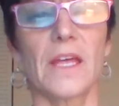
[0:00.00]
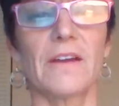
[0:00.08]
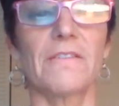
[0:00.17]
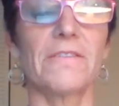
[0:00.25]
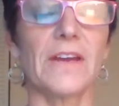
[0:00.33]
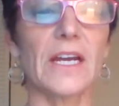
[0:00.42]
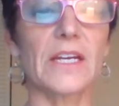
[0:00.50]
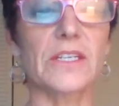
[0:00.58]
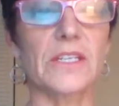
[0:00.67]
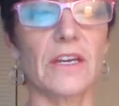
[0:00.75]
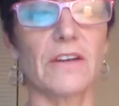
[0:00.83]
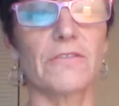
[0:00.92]
The
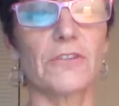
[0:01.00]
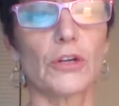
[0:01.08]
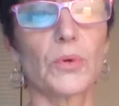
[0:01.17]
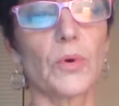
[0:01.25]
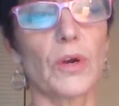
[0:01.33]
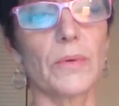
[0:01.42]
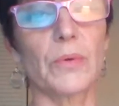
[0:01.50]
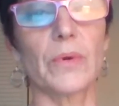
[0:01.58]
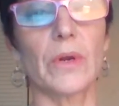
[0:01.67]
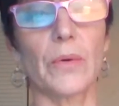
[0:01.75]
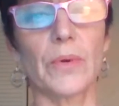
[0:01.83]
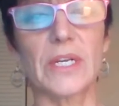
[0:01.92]
effects of global warming,
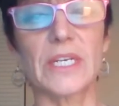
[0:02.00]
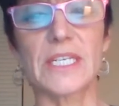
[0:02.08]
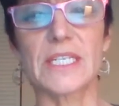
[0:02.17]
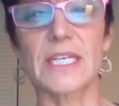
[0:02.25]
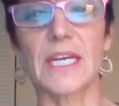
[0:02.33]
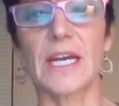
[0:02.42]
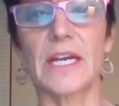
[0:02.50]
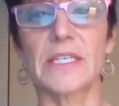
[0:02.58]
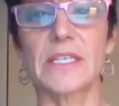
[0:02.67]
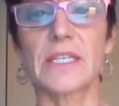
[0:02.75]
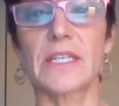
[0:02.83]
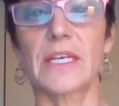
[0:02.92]
we already
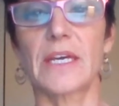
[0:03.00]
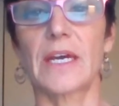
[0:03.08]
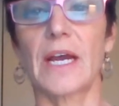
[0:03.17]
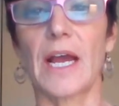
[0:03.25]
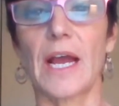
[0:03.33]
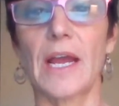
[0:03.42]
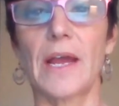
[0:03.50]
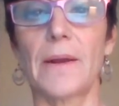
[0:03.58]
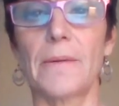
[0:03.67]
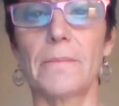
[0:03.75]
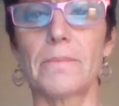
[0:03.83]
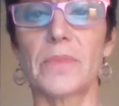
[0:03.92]
discussed the
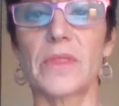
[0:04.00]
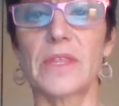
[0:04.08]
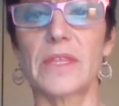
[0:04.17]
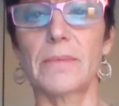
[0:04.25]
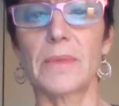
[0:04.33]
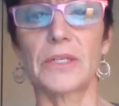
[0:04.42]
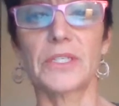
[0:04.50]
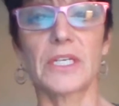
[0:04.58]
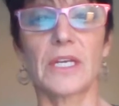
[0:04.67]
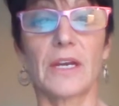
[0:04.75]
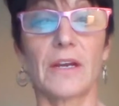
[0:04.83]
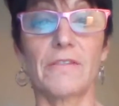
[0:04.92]

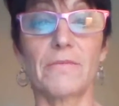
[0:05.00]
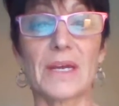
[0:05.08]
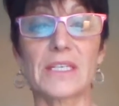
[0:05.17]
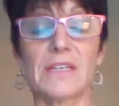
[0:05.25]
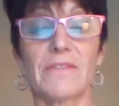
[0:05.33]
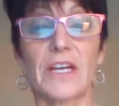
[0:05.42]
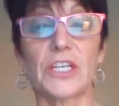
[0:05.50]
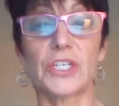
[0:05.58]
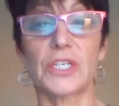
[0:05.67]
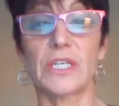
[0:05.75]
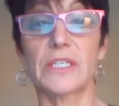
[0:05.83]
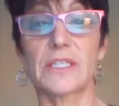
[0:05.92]
melting of massive ice
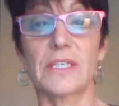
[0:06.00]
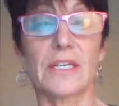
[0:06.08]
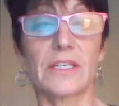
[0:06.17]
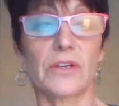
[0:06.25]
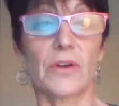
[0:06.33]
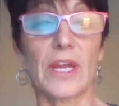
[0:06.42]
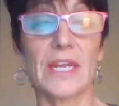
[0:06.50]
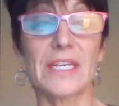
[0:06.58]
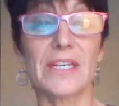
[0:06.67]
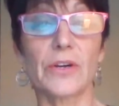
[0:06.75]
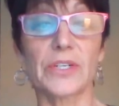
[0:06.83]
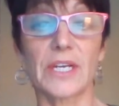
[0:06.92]
sheets in
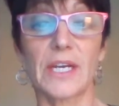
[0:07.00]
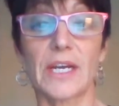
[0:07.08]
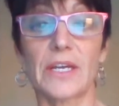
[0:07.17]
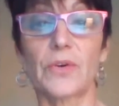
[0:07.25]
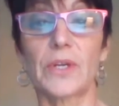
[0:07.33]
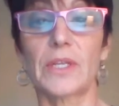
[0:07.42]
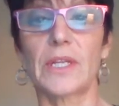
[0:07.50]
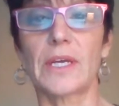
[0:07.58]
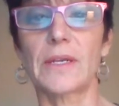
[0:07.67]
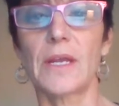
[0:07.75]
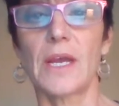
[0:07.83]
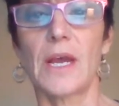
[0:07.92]
Antarctica and
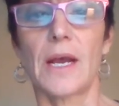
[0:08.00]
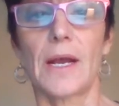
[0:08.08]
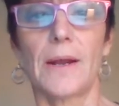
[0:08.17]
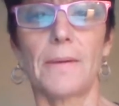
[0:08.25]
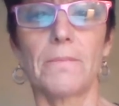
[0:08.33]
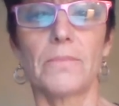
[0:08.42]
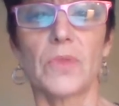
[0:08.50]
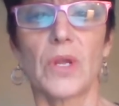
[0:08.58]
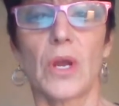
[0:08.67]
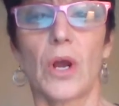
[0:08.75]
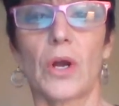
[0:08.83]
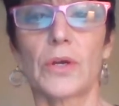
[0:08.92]
Greenland.
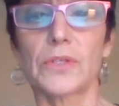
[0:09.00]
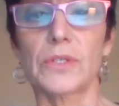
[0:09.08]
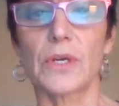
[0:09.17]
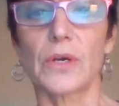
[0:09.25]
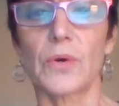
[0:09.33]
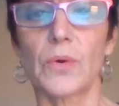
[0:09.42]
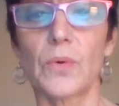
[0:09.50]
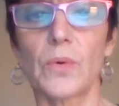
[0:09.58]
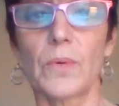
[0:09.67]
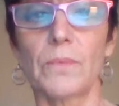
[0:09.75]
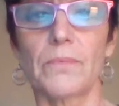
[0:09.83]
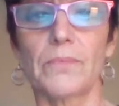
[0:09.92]
Also,